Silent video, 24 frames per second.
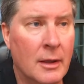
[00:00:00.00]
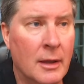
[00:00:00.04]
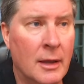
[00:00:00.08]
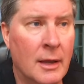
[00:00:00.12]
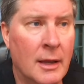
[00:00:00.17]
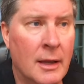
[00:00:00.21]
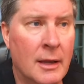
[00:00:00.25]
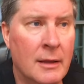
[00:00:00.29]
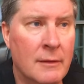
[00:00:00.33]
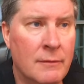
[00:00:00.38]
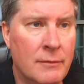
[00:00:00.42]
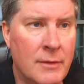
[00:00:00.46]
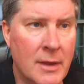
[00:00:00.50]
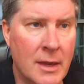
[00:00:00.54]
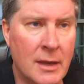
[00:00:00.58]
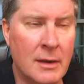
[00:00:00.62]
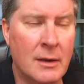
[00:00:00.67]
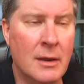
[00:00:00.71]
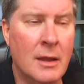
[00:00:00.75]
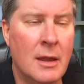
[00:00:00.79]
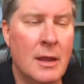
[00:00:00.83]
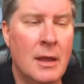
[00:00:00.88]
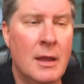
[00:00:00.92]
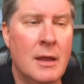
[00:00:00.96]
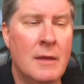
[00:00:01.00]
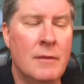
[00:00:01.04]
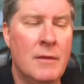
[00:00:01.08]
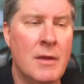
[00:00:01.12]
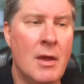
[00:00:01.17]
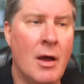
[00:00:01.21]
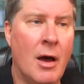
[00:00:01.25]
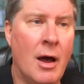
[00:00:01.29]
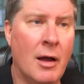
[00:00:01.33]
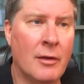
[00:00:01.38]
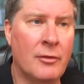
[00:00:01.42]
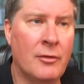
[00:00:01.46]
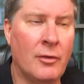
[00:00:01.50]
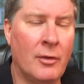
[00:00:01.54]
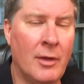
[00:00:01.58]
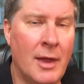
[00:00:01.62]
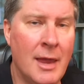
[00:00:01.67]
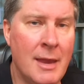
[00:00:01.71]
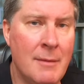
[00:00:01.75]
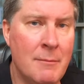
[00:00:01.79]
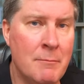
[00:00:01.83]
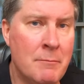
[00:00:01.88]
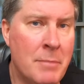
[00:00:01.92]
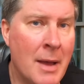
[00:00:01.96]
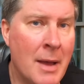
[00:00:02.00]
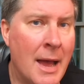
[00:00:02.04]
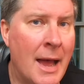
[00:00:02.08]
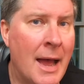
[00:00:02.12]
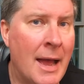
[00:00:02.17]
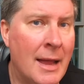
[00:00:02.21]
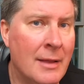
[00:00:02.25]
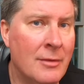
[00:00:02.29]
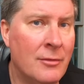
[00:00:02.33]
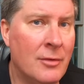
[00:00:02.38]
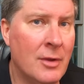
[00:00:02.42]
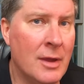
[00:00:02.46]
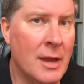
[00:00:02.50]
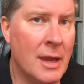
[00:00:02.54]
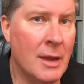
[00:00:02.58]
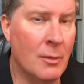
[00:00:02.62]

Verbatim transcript: then the oxalate binds